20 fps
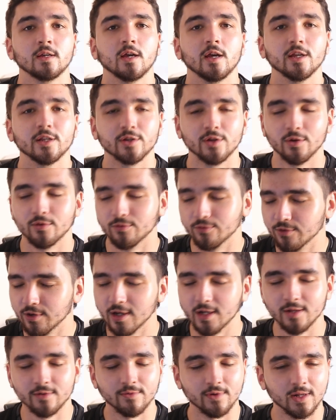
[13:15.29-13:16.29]
Is
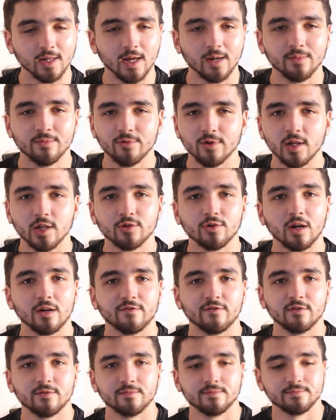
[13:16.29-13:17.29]
really, I'm really
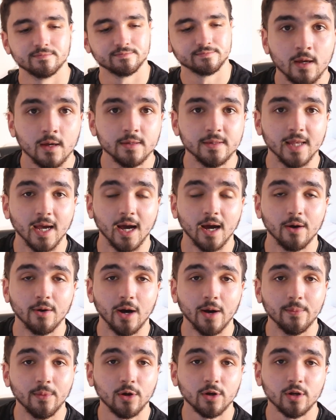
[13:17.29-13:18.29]
grateful. Now,
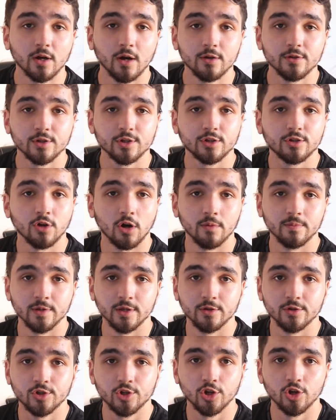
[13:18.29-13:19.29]
I'm not going to stop
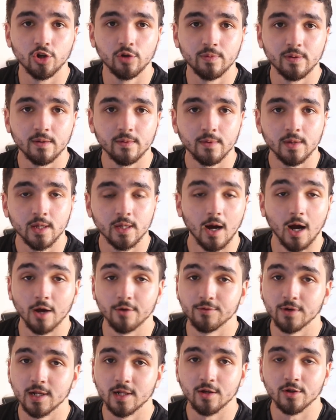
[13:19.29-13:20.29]
YouTube. I
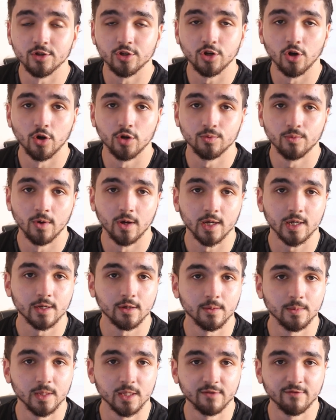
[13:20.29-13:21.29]
really enjoyed working
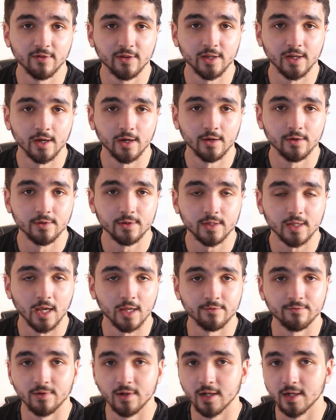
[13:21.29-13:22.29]
on these videos,
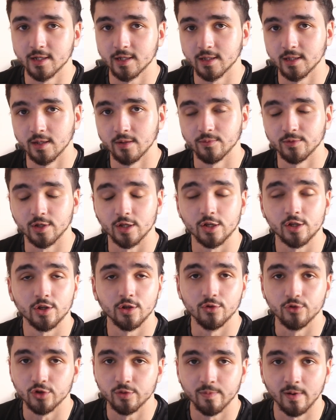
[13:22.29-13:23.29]
and releasing them was a
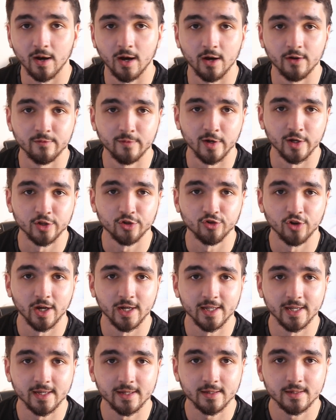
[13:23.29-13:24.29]
huge part of my
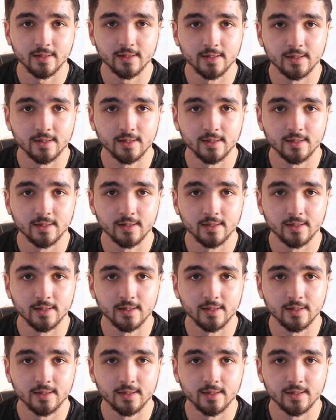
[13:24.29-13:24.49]
training.